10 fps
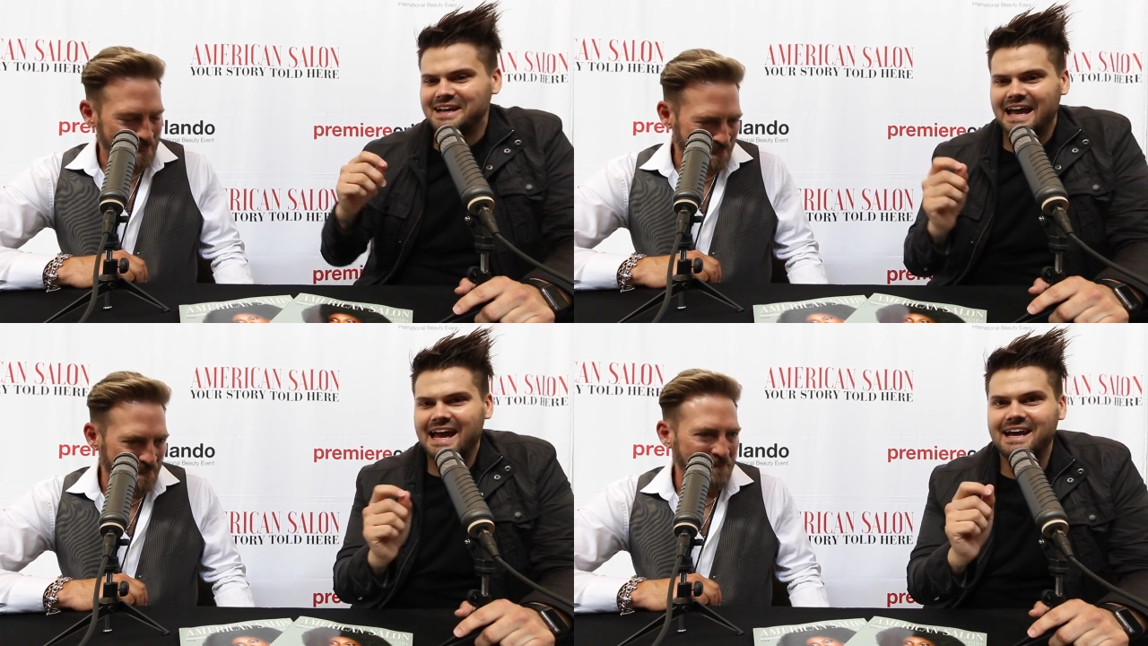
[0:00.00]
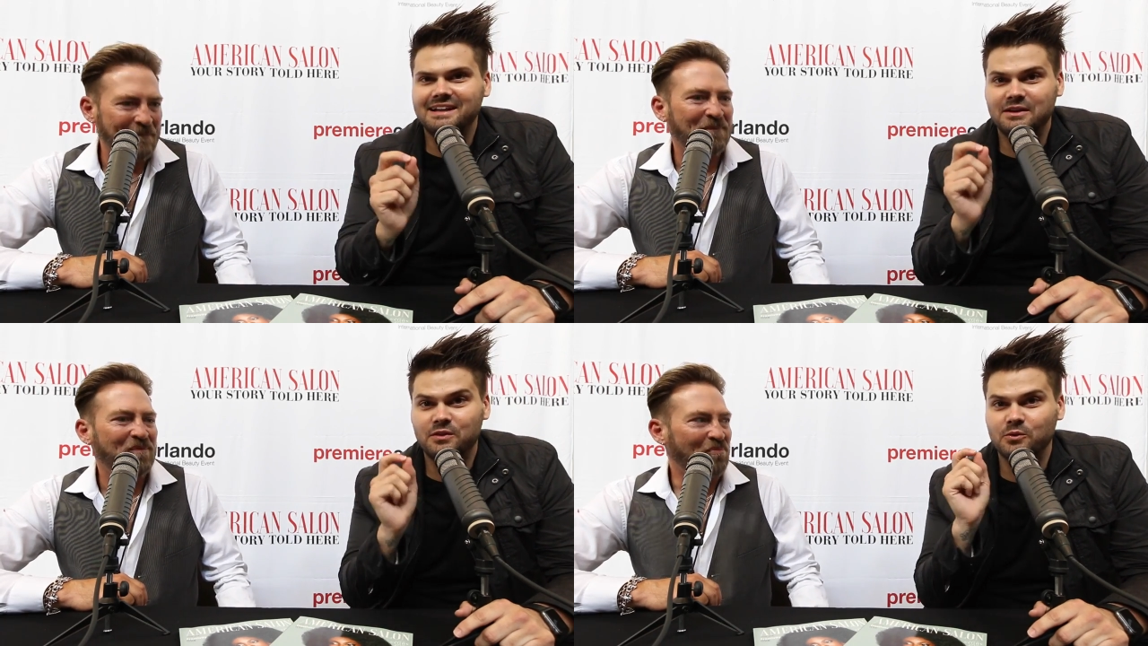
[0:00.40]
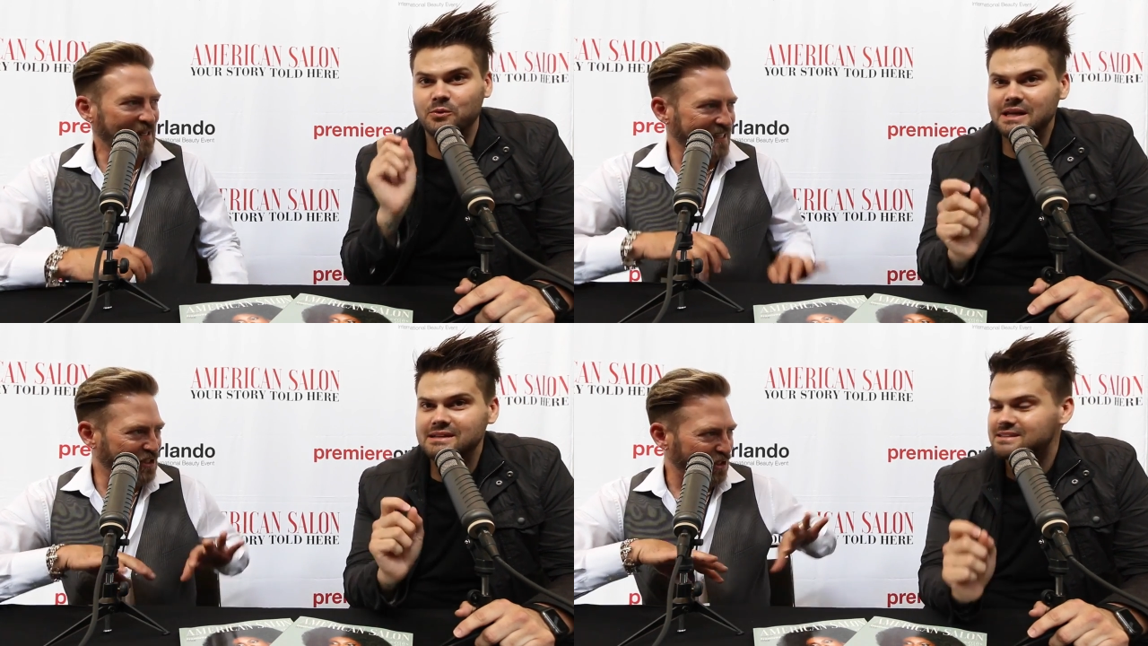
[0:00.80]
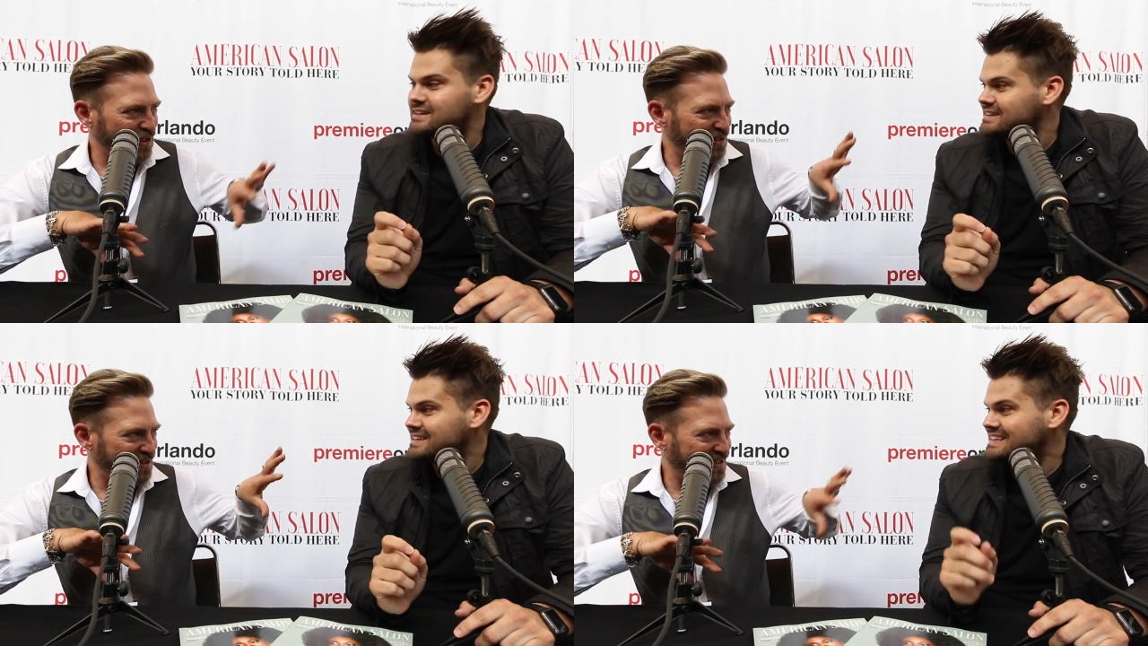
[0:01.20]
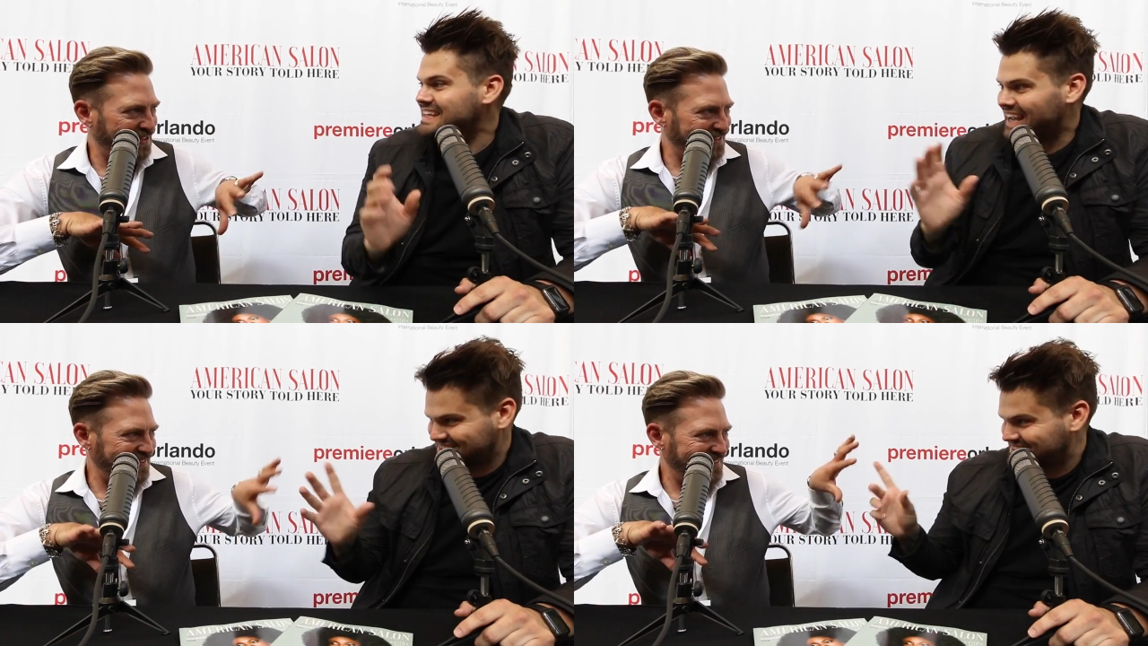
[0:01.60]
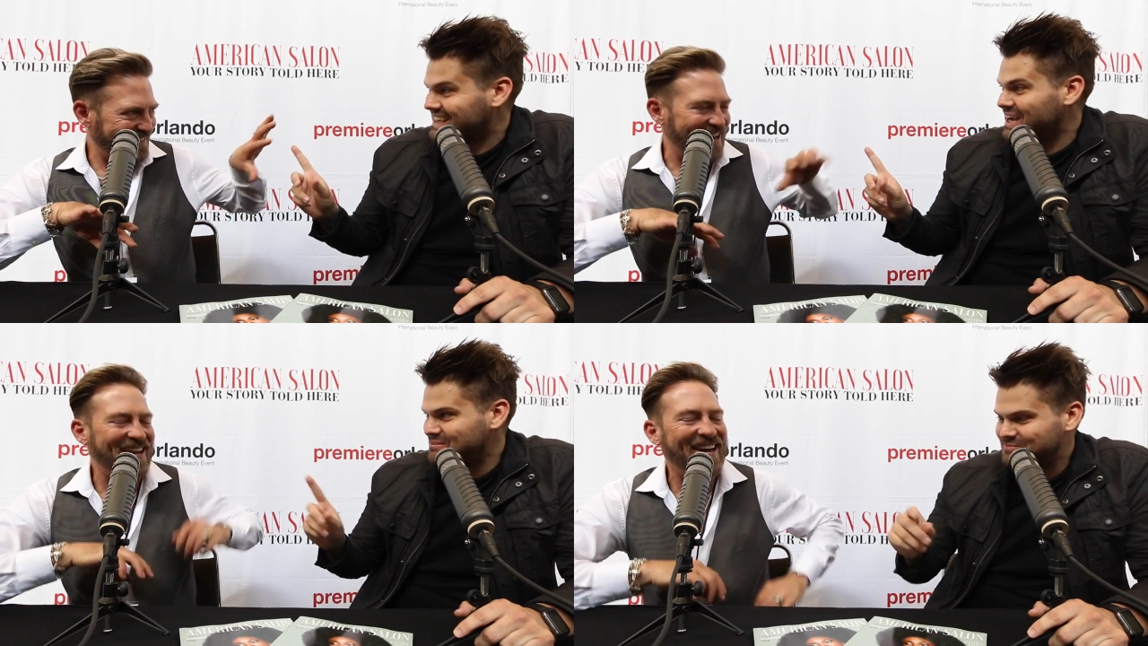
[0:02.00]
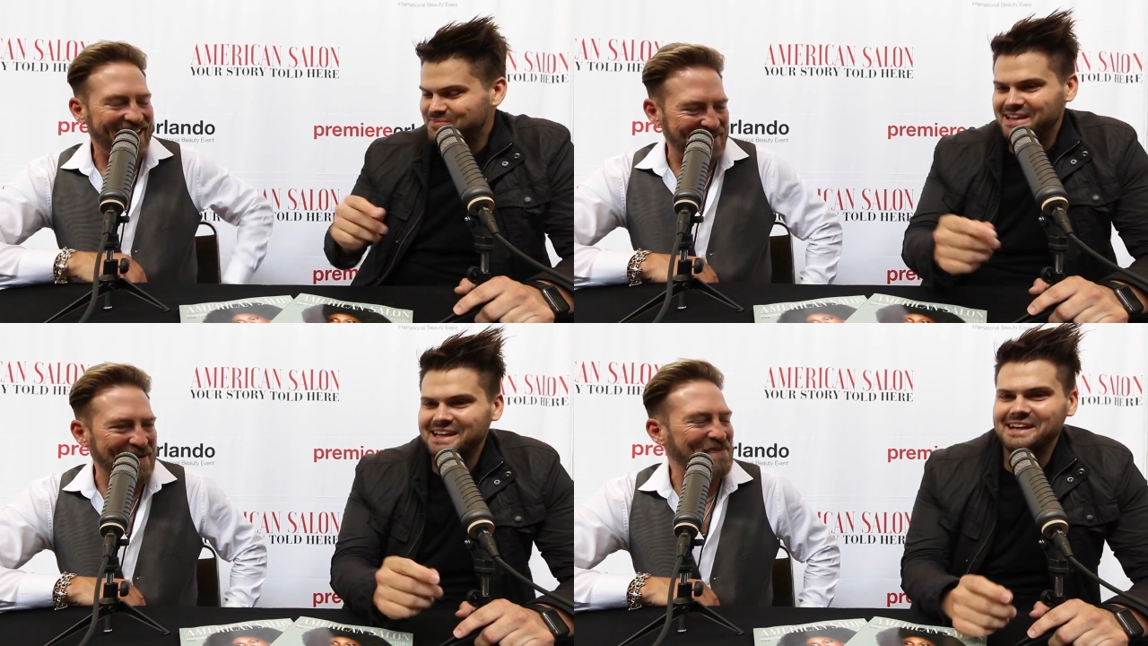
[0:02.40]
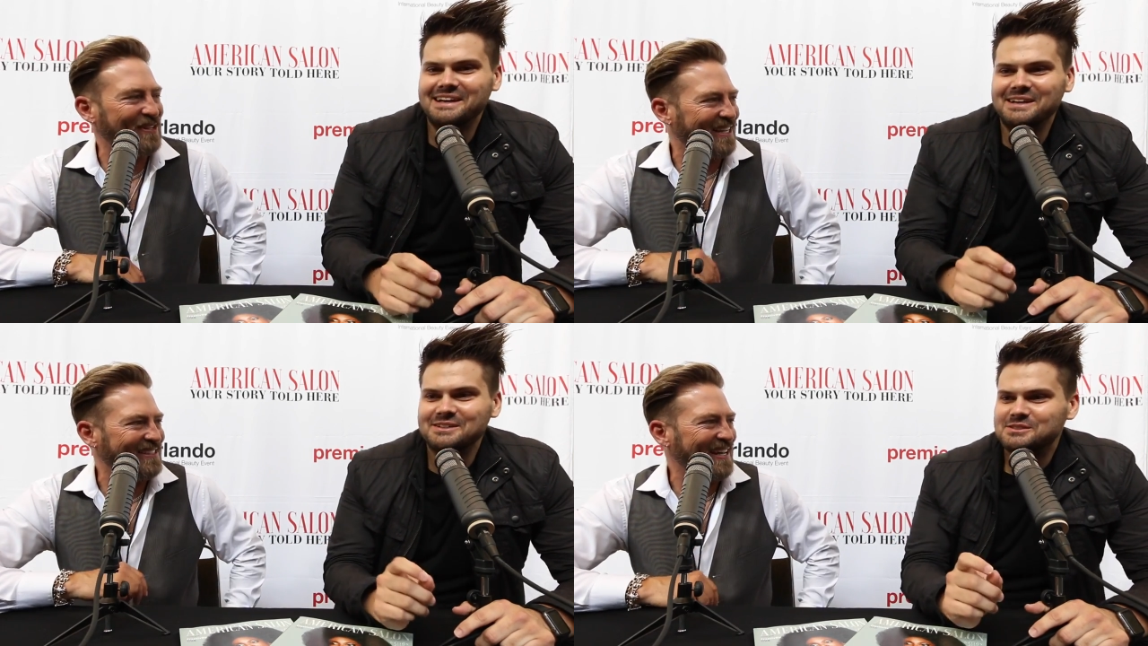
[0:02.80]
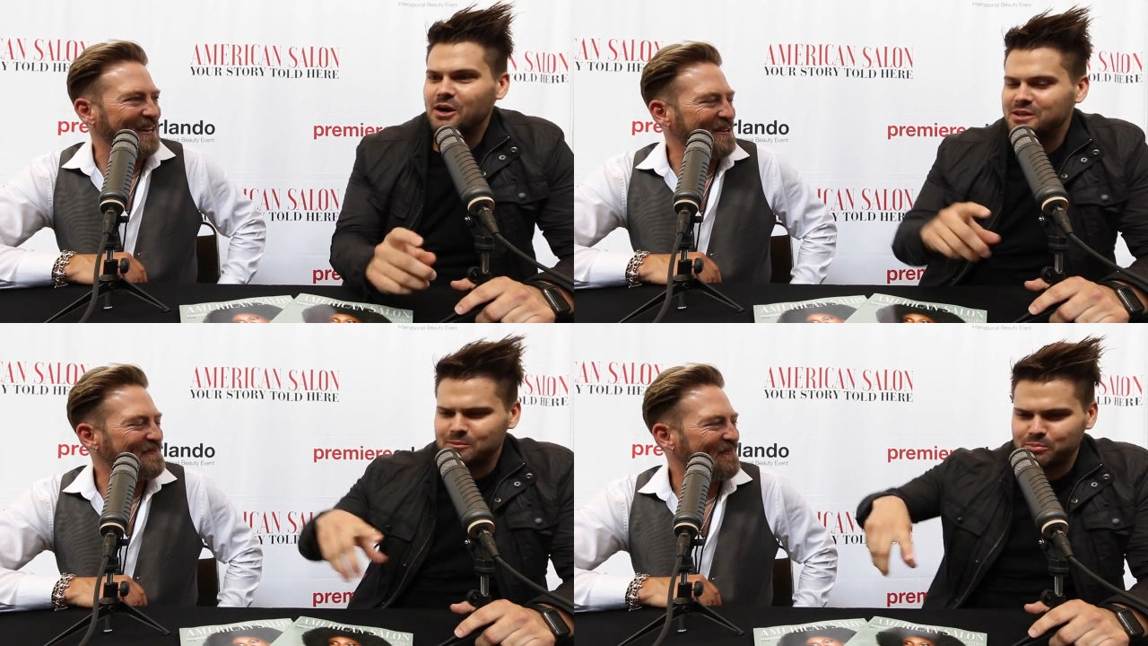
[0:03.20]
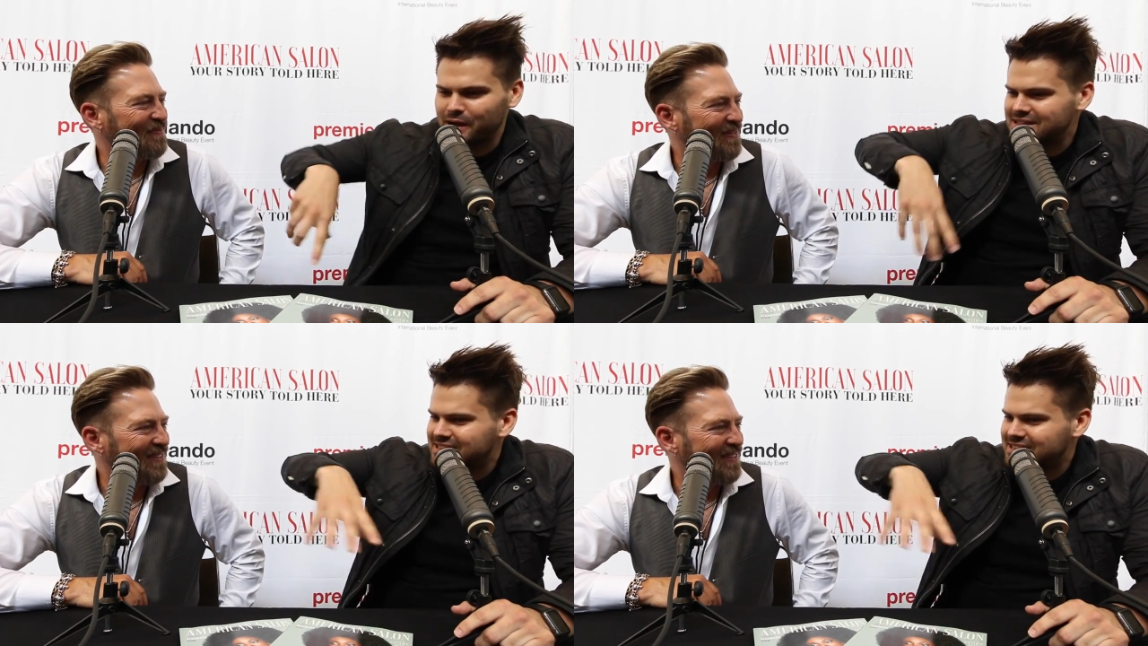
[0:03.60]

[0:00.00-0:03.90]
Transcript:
Speaker 1: And the bleachers, re- yes, yeah. yeah. yeah, I remember that setup. So you had break